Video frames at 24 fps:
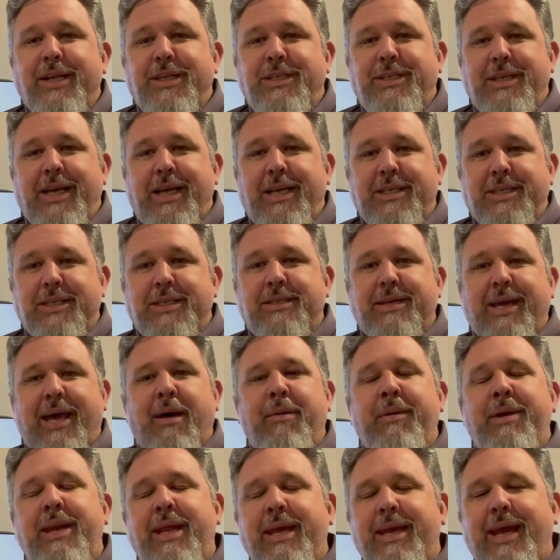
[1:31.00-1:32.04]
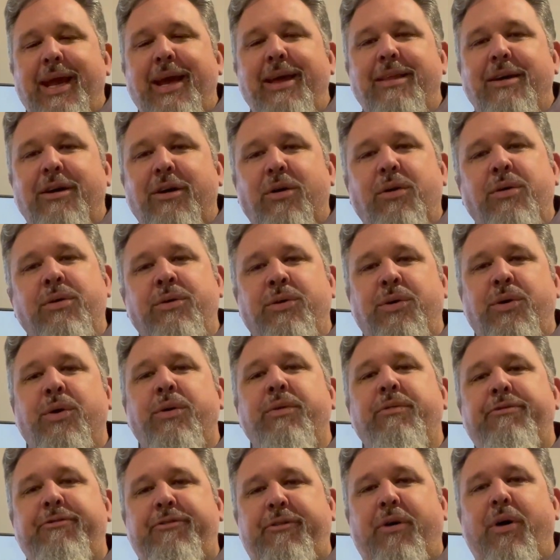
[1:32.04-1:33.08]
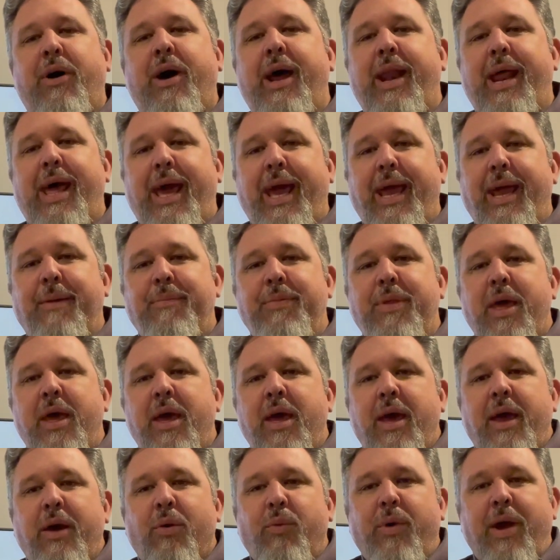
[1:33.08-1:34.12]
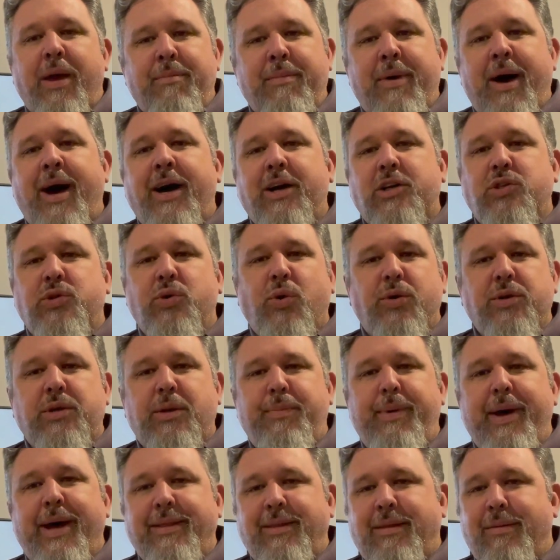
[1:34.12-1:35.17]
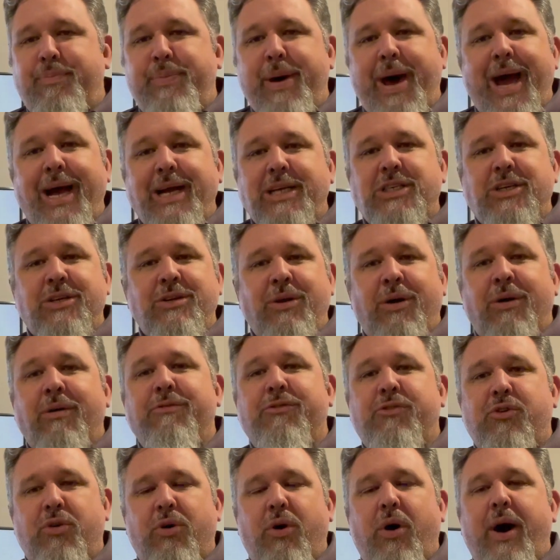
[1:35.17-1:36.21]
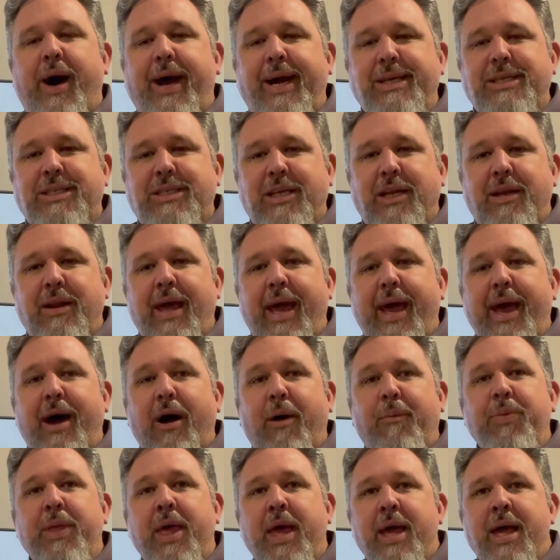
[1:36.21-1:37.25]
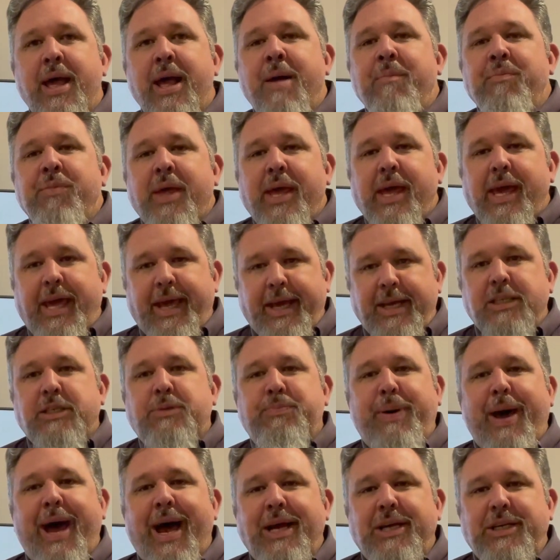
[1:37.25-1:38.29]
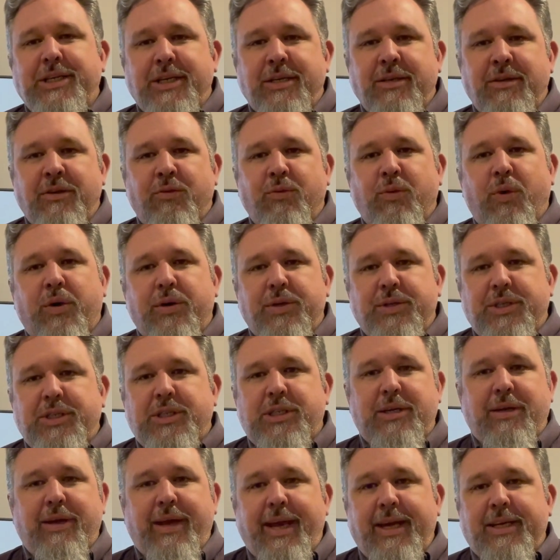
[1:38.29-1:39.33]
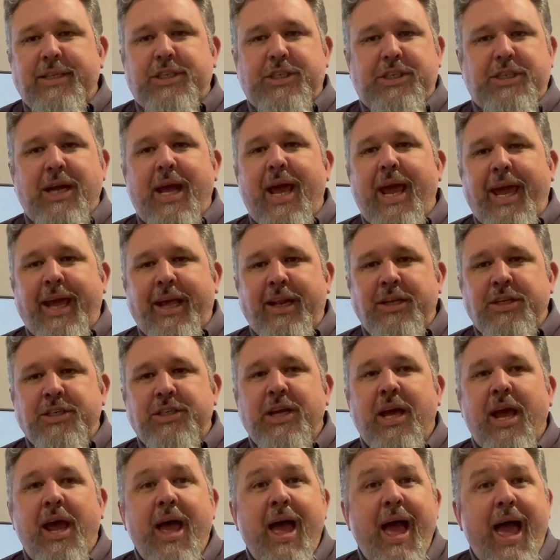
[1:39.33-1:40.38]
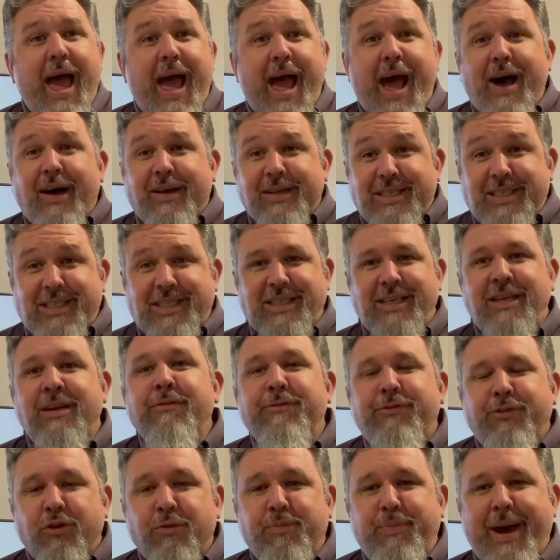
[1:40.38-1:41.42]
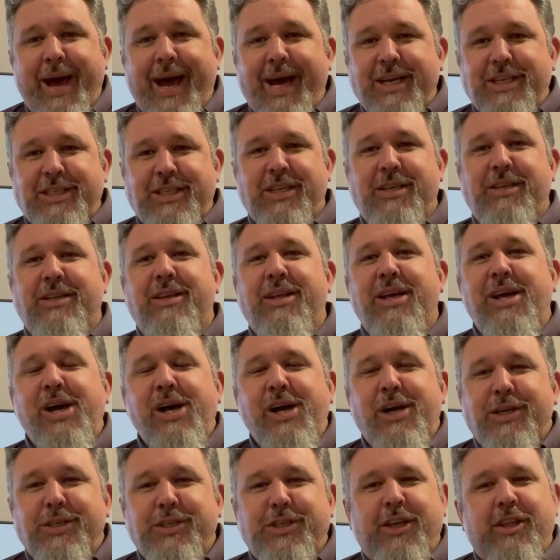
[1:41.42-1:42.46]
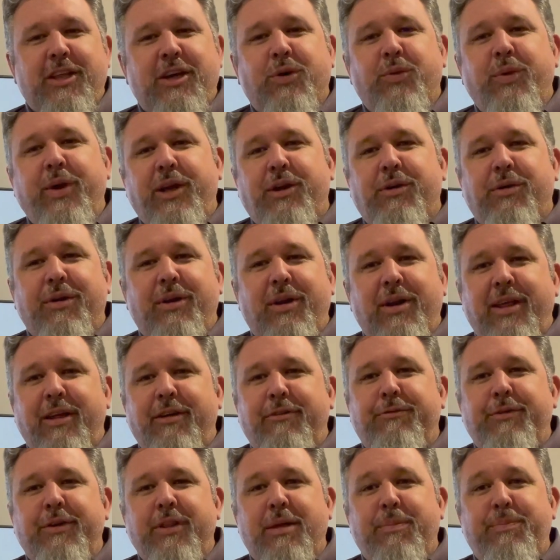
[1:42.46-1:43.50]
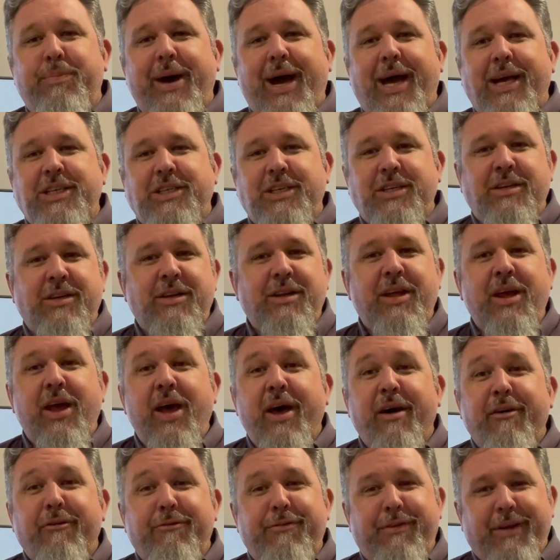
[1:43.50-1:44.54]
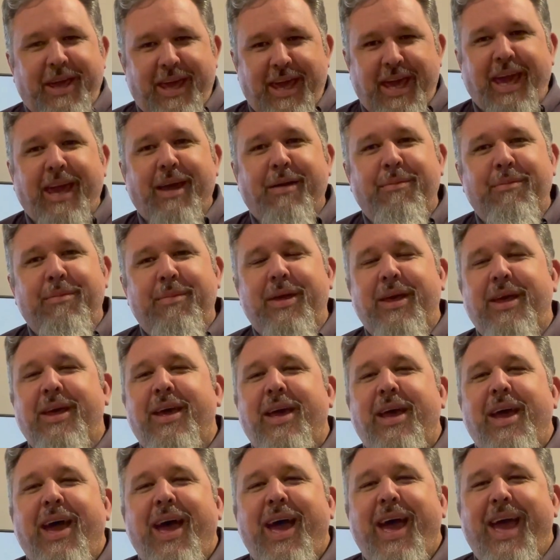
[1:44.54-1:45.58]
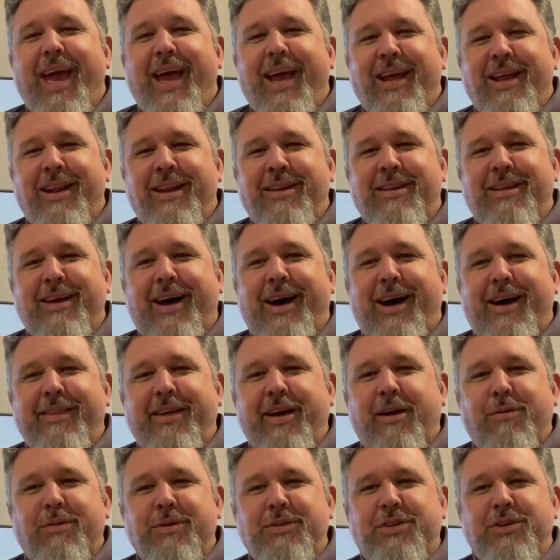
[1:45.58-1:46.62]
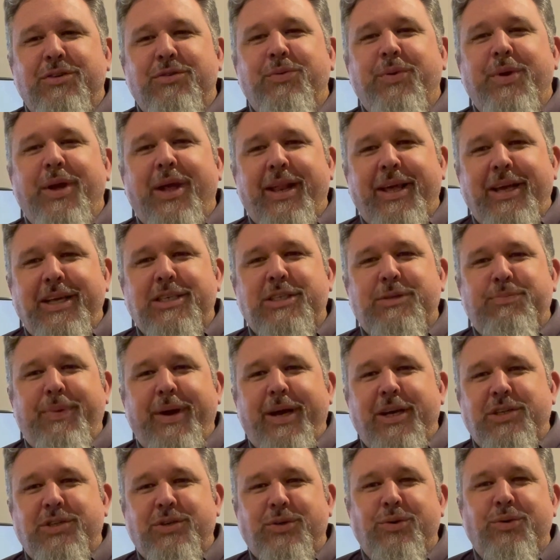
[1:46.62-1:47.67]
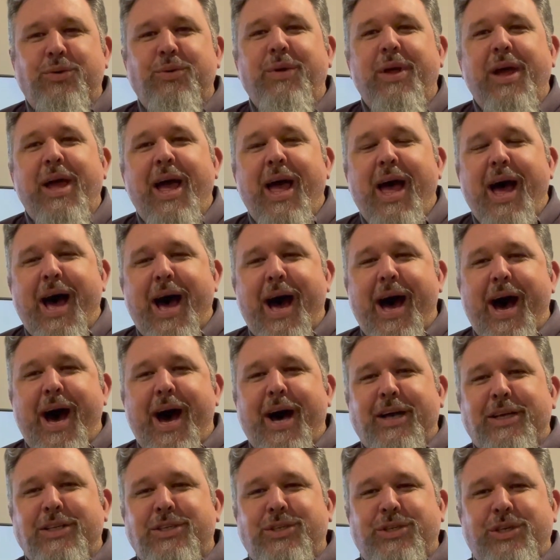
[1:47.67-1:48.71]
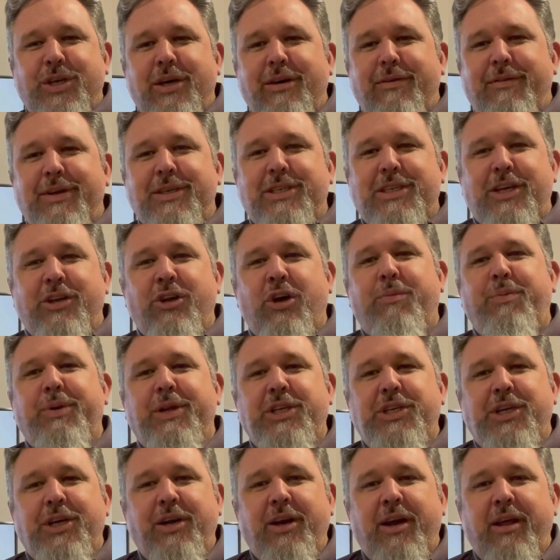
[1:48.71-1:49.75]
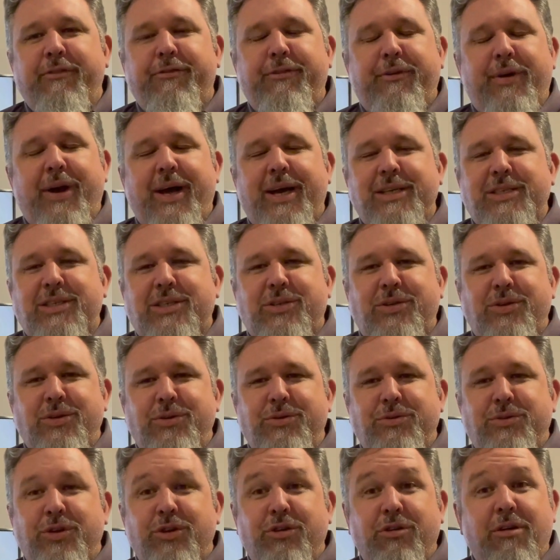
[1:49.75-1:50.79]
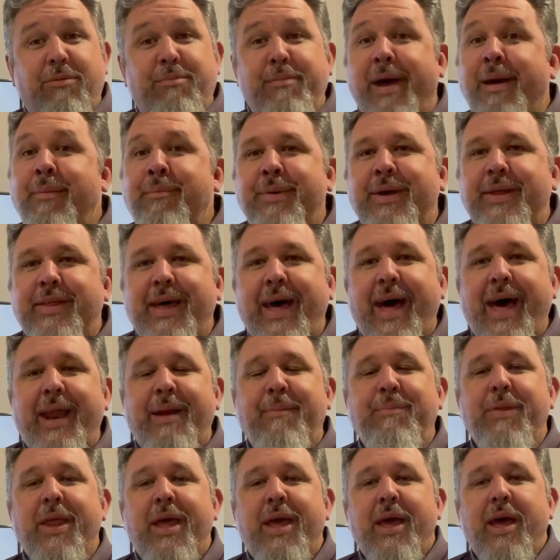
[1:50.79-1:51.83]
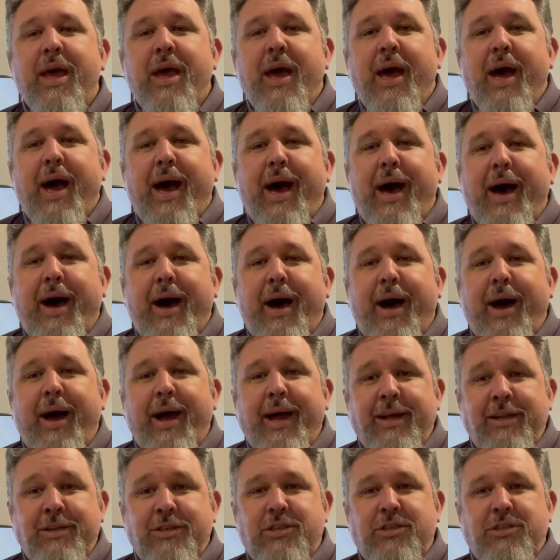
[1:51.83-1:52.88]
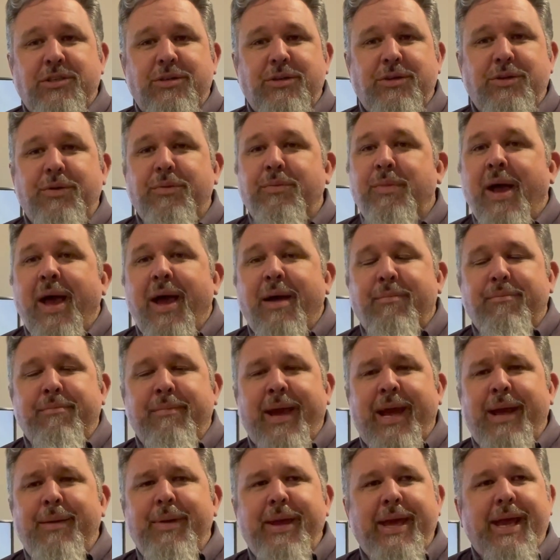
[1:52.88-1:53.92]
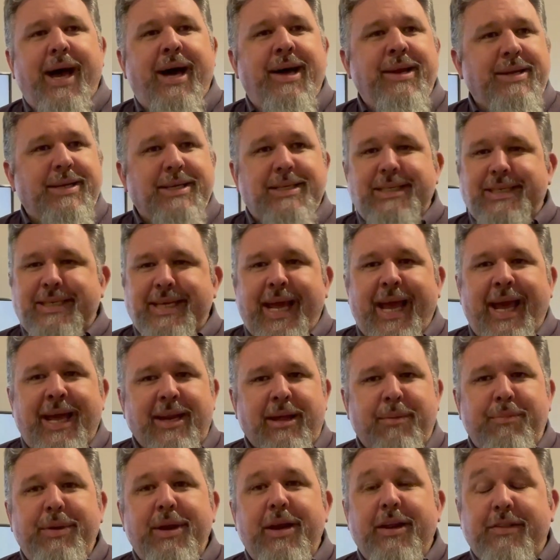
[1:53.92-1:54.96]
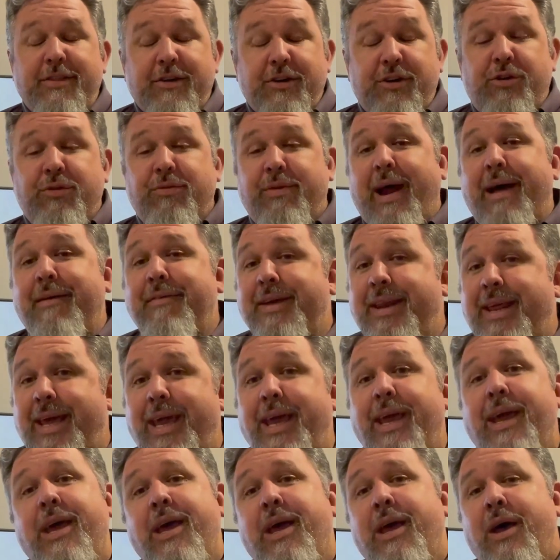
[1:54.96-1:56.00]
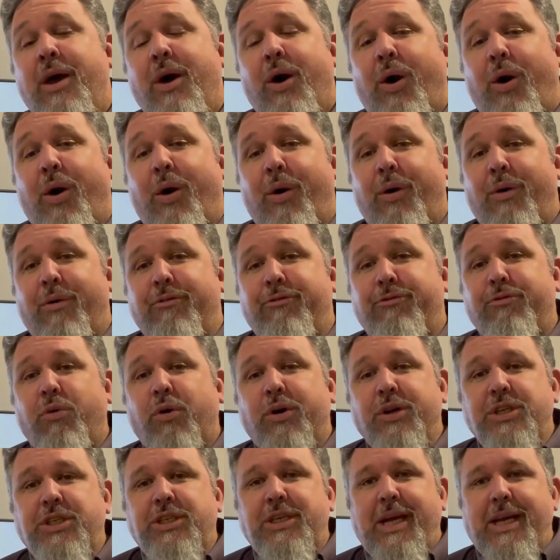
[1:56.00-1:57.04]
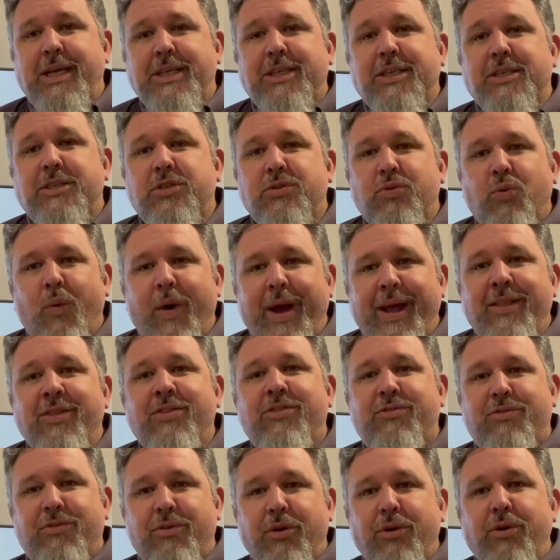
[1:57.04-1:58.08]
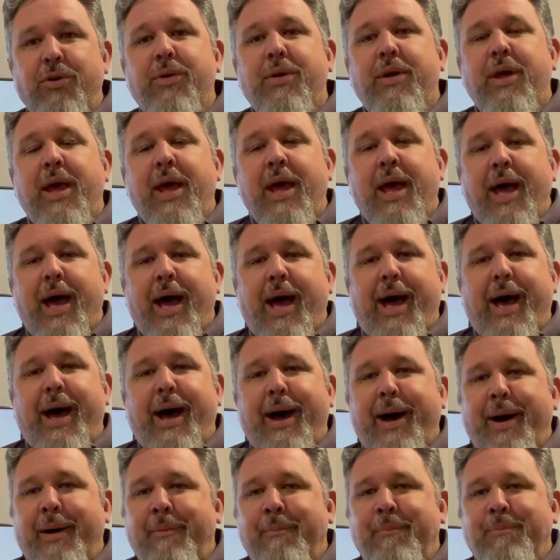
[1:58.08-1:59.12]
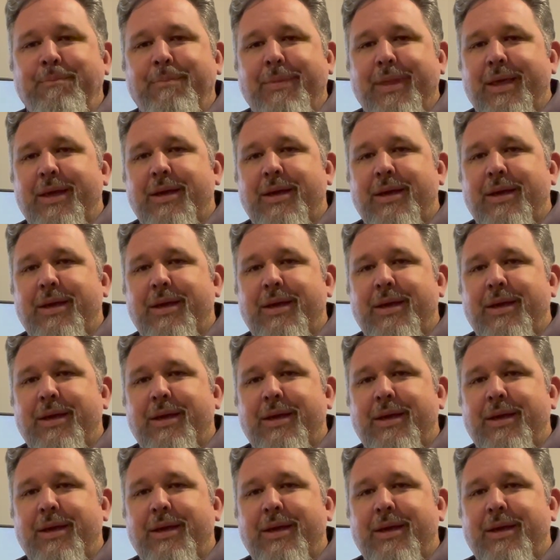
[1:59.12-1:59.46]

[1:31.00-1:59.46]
Jesus, coming together on Good Friday, where Mark talked about the passion of Christ and how his passion was to exchange our sinful passion so that we could live with a passion for him. And that was a really special service and opportunity for us to remember that and to maybe understand a bit of the gravity of what Jesus went through on